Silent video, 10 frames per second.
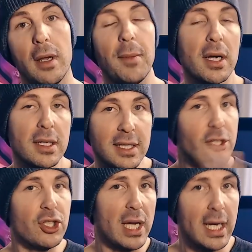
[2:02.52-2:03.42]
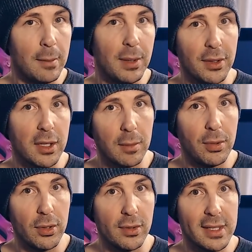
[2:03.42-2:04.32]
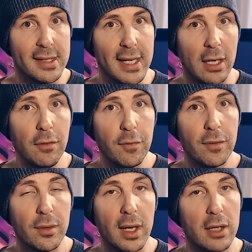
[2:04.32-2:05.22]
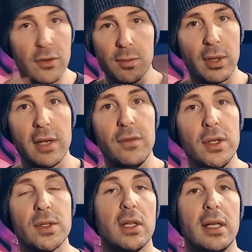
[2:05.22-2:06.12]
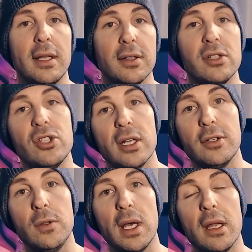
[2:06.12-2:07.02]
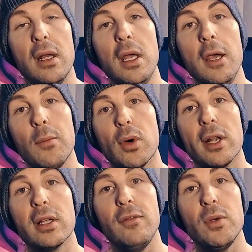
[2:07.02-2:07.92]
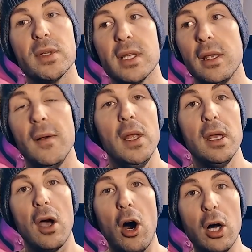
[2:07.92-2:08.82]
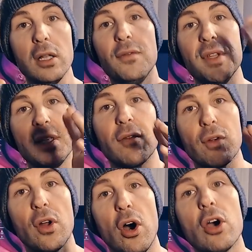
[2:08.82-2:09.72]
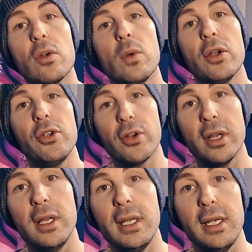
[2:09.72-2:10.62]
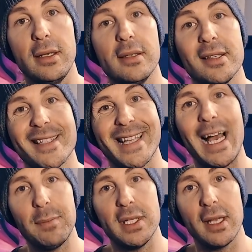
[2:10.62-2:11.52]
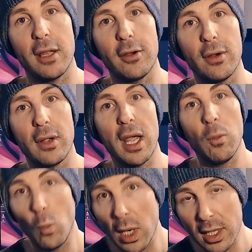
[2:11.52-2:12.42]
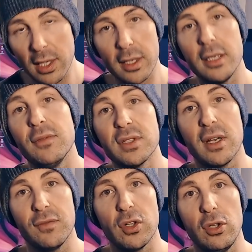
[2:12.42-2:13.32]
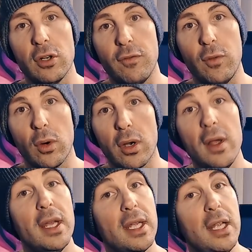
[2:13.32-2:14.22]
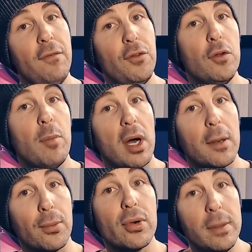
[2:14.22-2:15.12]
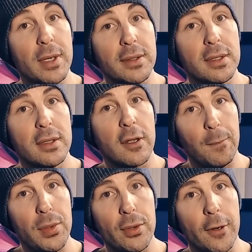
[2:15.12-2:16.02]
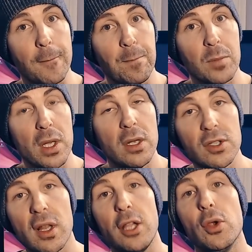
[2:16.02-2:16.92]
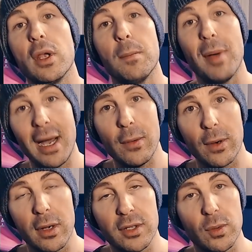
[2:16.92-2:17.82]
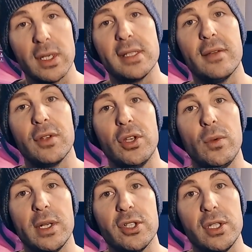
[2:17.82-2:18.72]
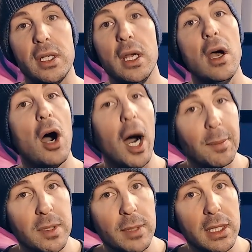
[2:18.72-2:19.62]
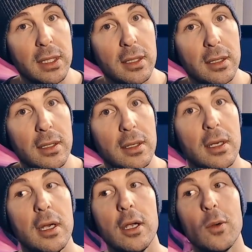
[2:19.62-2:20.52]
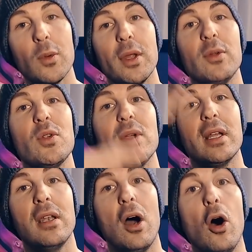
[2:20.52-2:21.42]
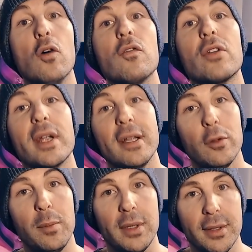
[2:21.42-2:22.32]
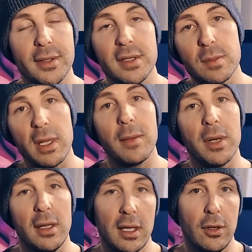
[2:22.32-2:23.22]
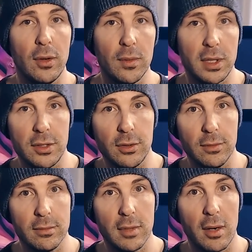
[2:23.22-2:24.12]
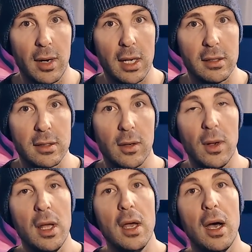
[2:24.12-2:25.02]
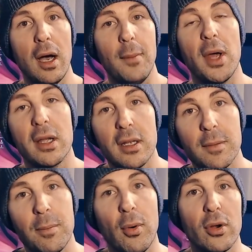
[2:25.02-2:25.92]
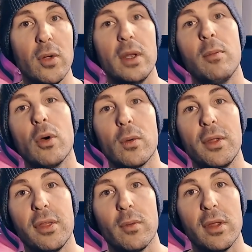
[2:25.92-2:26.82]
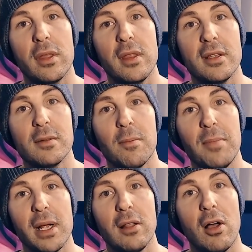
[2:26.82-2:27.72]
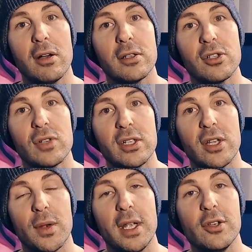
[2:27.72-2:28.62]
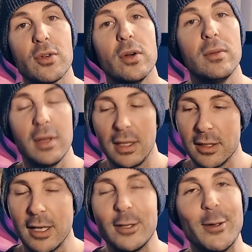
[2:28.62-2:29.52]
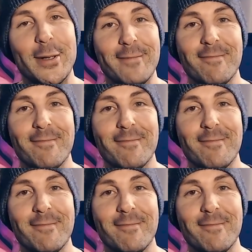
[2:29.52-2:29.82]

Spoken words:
not going to teach you how to build a computer itself. Okay, there's plenty of videos online that'll teach you how to do that. But what I'll give you is all of the different hardware you're going to need to slap together and what kind of stuff to look for if you bought a pre-built computer, so that you can power a 27QHD optimally without doing an overkill build and spending money that you don't need to. All right, so I'm not going to bore you anymore with this big, long, stretched out intro. Let's get to it.